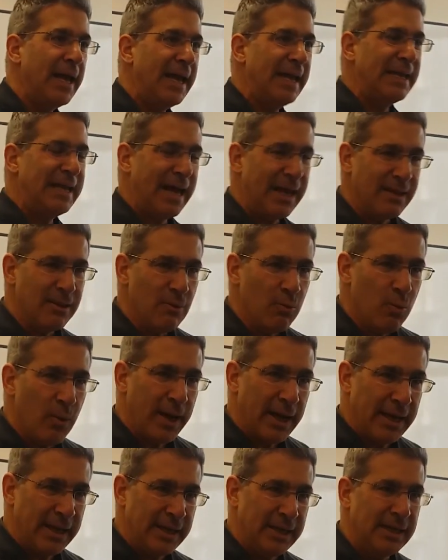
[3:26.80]
Another
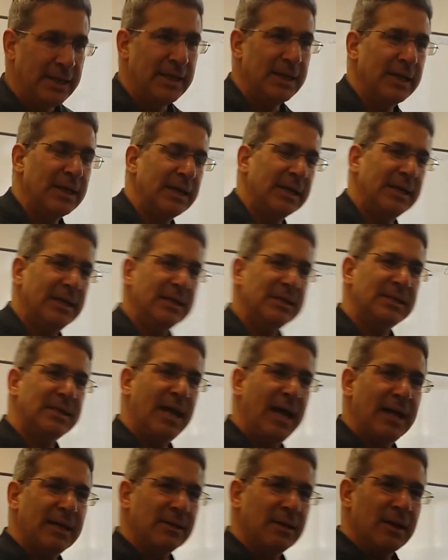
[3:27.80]
way is
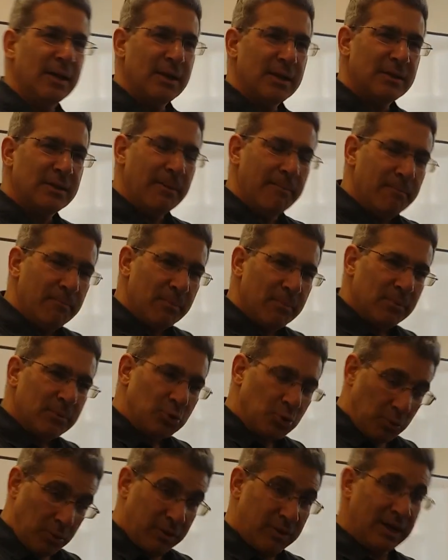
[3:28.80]
that
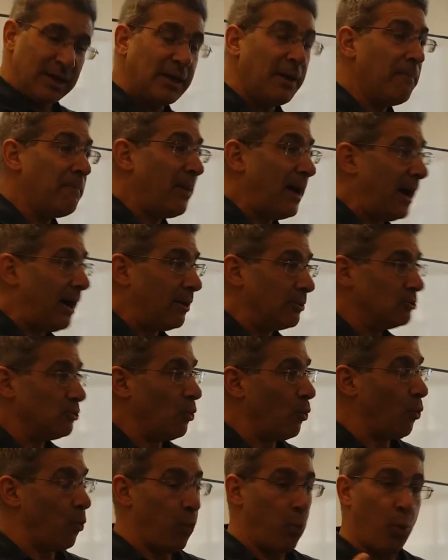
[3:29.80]
to think about
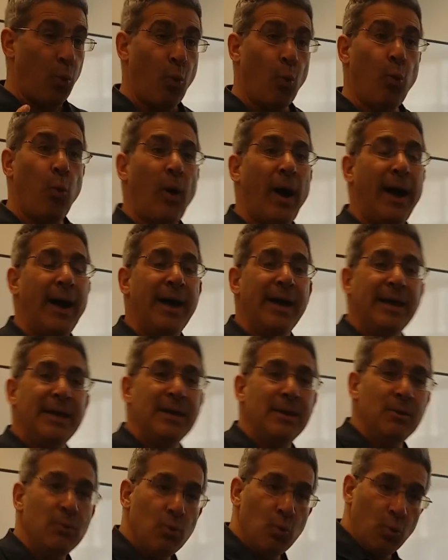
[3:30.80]

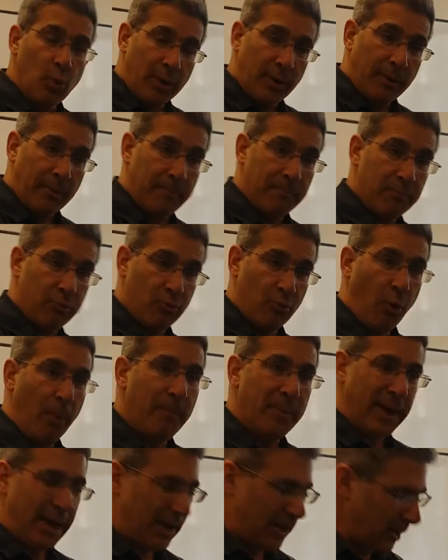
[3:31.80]
why we're
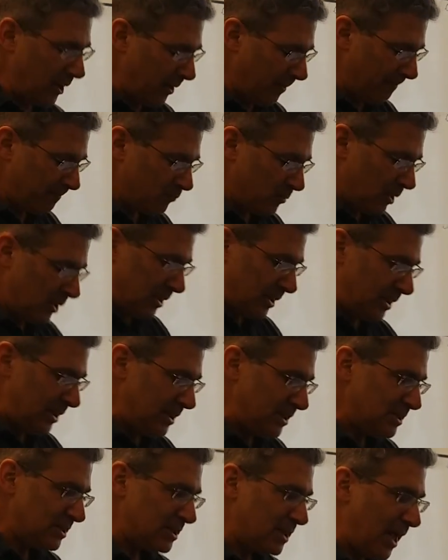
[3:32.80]
probing
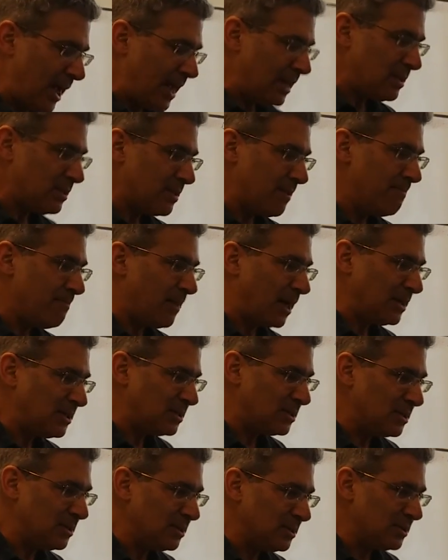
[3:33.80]
is that the
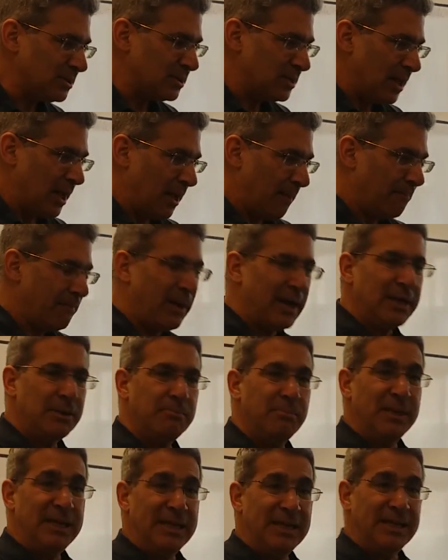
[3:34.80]
muscles
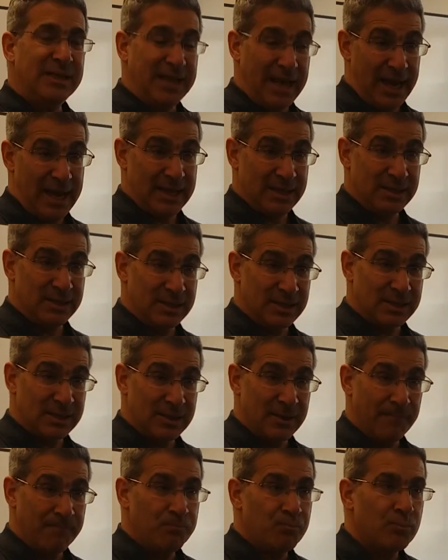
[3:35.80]
might be
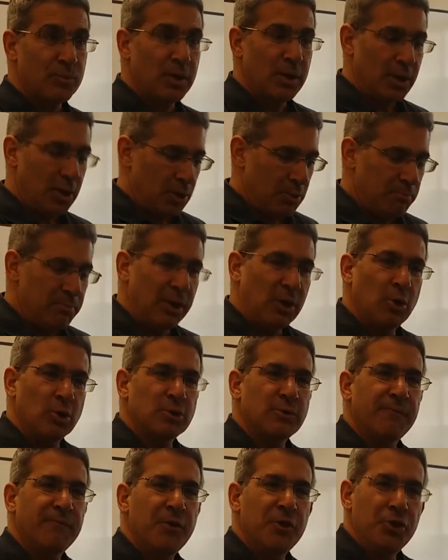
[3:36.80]
tense
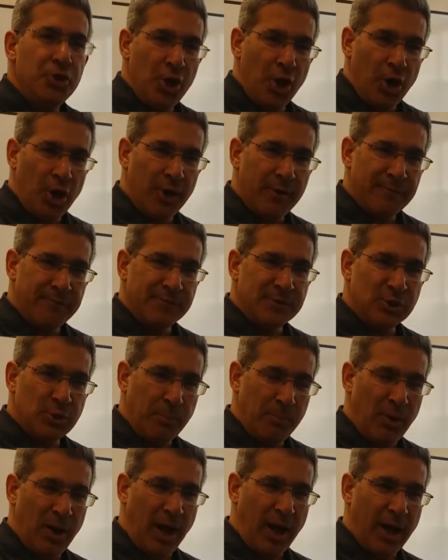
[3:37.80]
because of a nerve
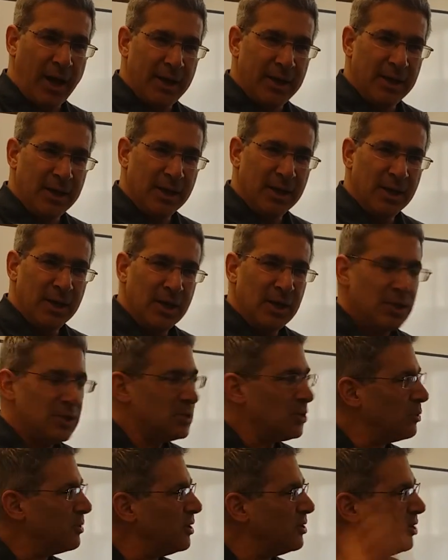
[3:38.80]
supply.
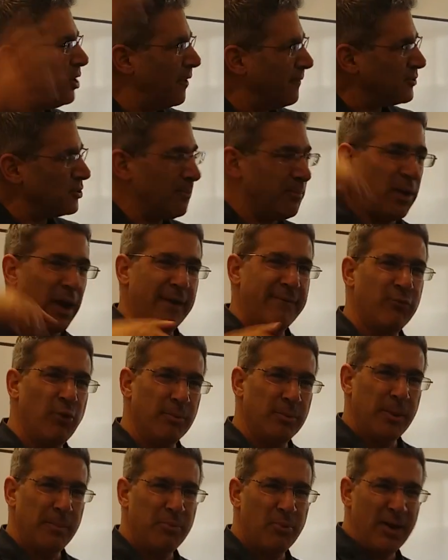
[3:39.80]
So the nerve supply
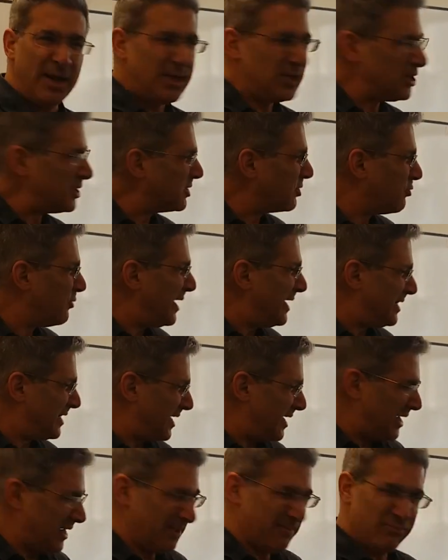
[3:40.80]
from the brain just create
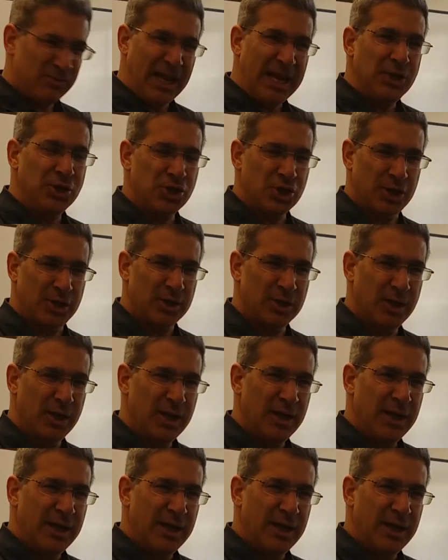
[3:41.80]
a tension.